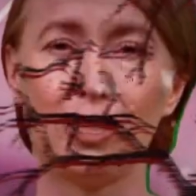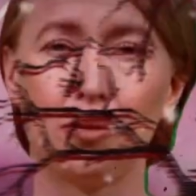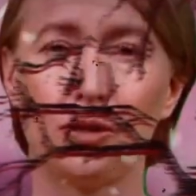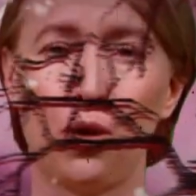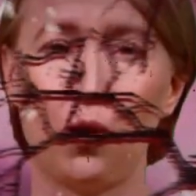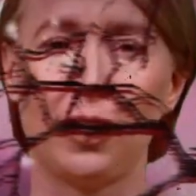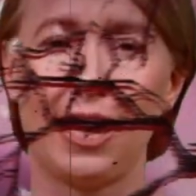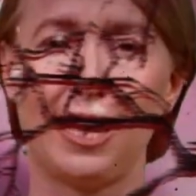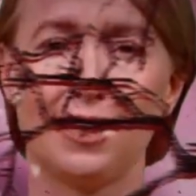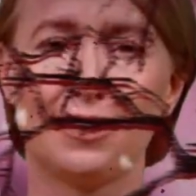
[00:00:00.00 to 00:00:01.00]
in with cold
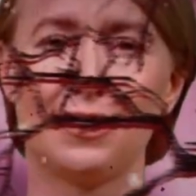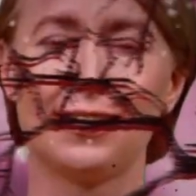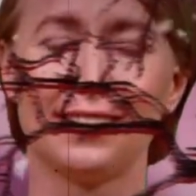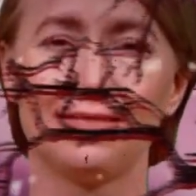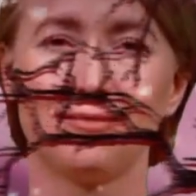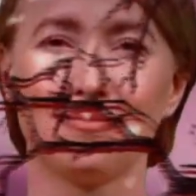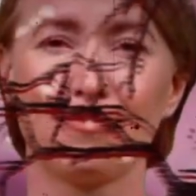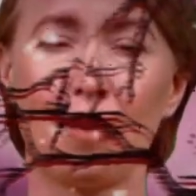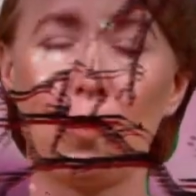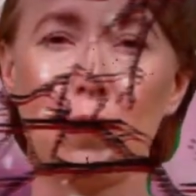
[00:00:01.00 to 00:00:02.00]
hands.
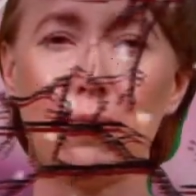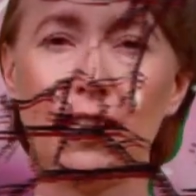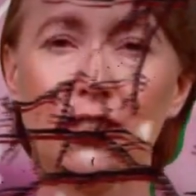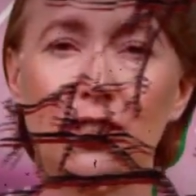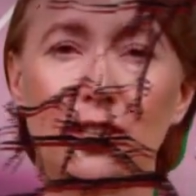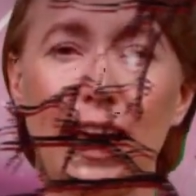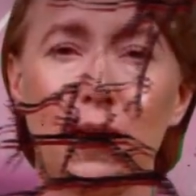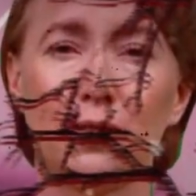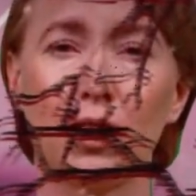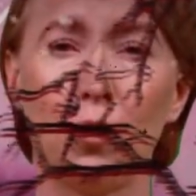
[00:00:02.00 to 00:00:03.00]
We picked 2
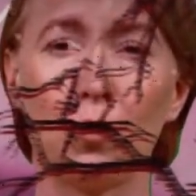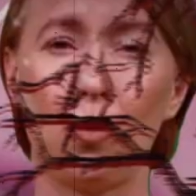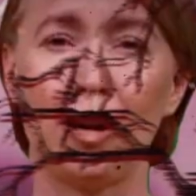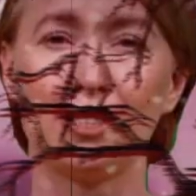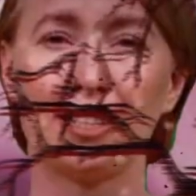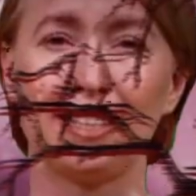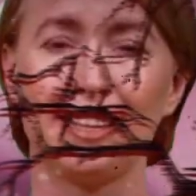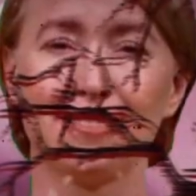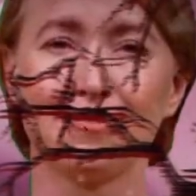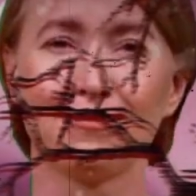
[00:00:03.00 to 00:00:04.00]
games no one wanted.
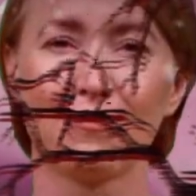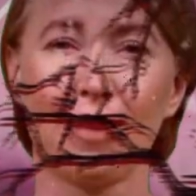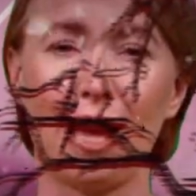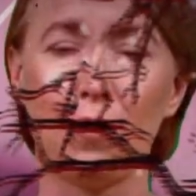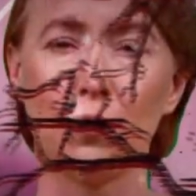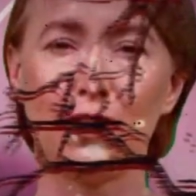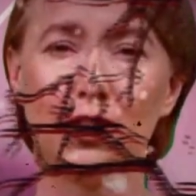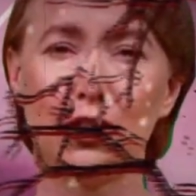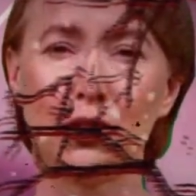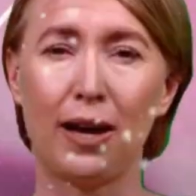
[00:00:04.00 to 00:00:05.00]
And we looked
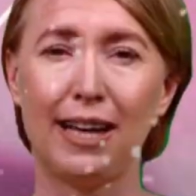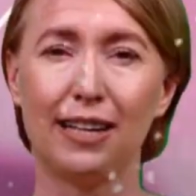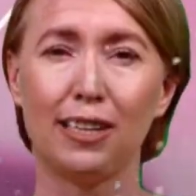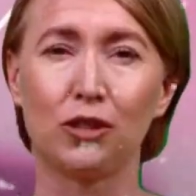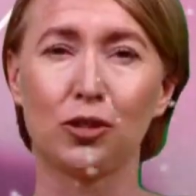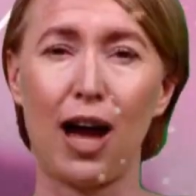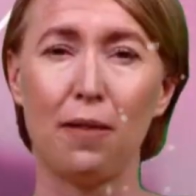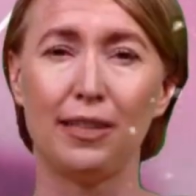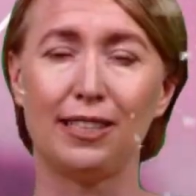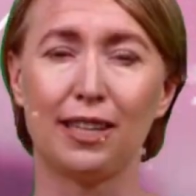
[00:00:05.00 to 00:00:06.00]
straight at the trap
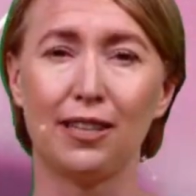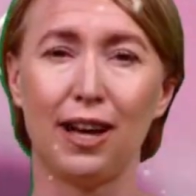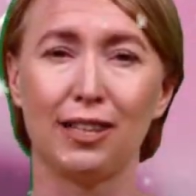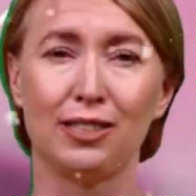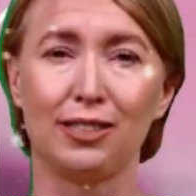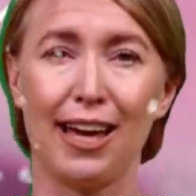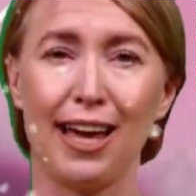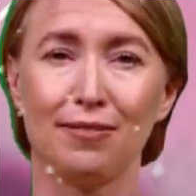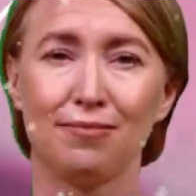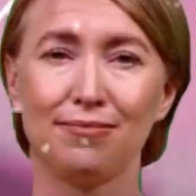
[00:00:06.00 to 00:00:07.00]
and said, not this
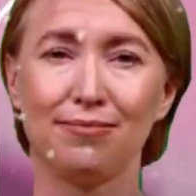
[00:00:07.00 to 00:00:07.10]
time.